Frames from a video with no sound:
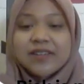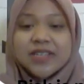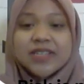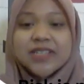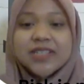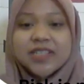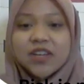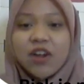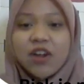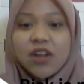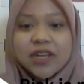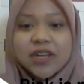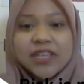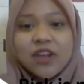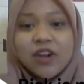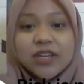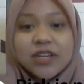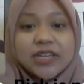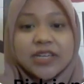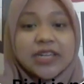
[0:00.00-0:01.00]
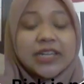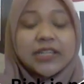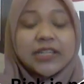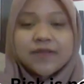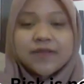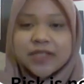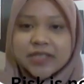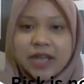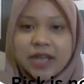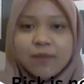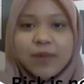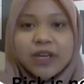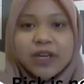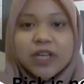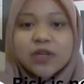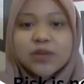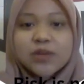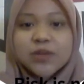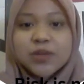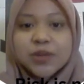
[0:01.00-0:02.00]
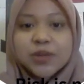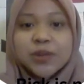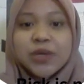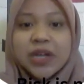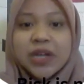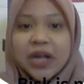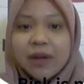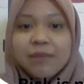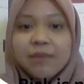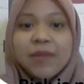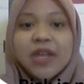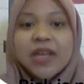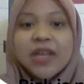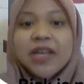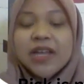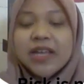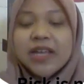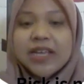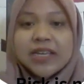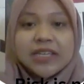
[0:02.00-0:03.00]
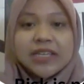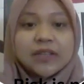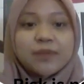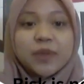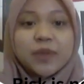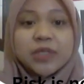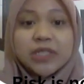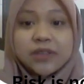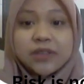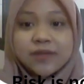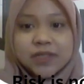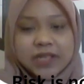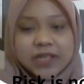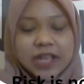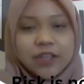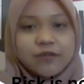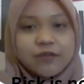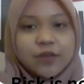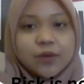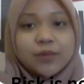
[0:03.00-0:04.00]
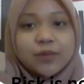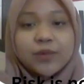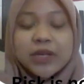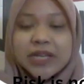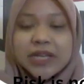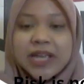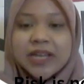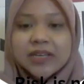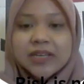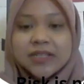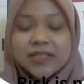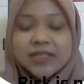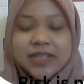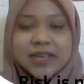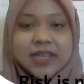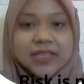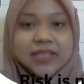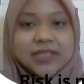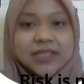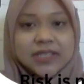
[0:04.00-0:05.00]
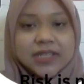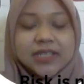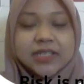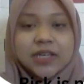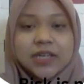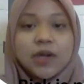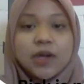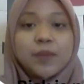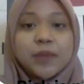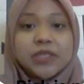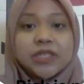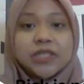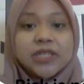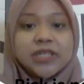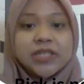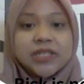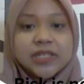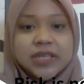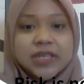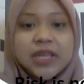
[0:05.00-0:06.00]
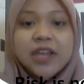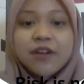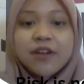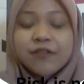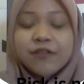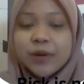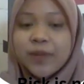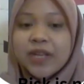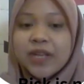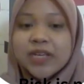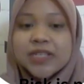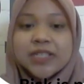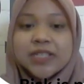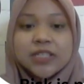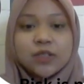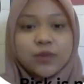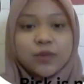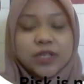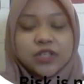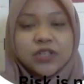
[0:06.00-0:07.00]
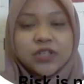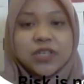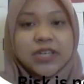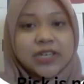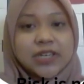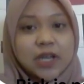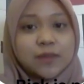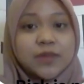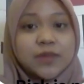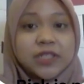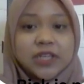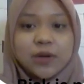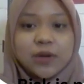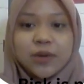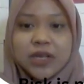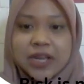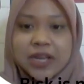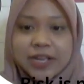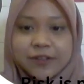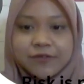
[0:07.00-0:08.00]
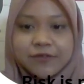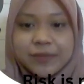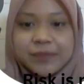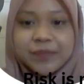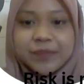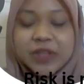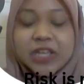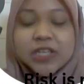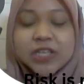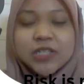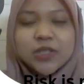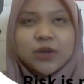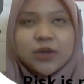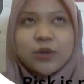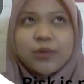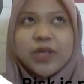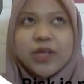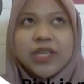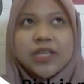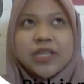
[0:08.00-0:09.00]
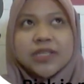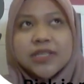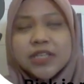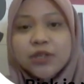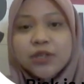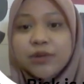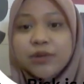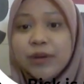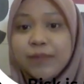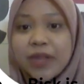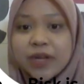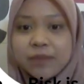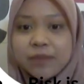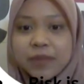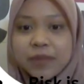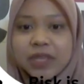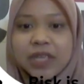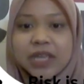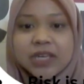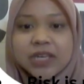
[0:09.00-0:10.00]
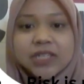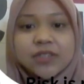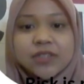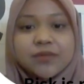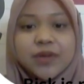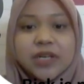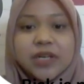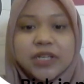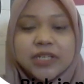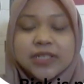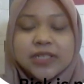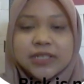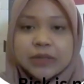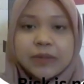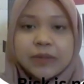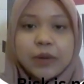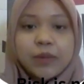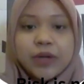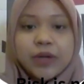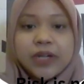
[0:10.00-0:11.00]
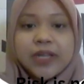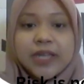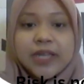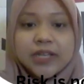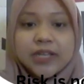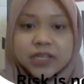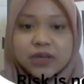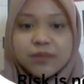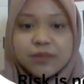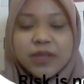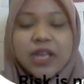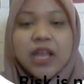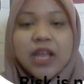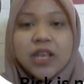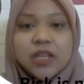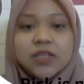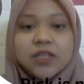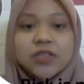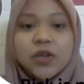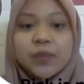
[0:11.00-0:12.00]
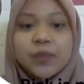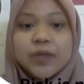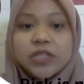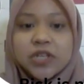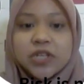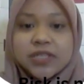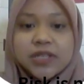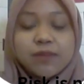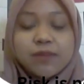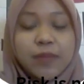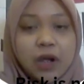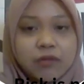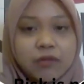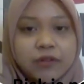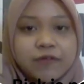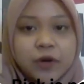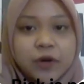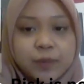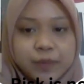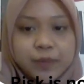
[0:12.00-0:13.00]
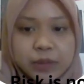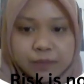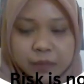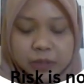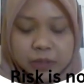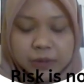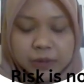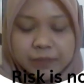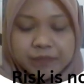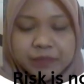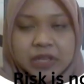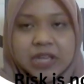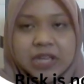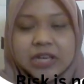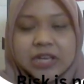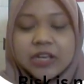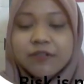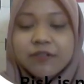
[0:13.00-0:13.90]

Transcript: that risk is not only on the negative side, but it also come in the positive side if you really understand and take the opportunity from any situation that comes in our life. So we can see during pandemic, it has really disturbed our economy and loss of purchasing power from people.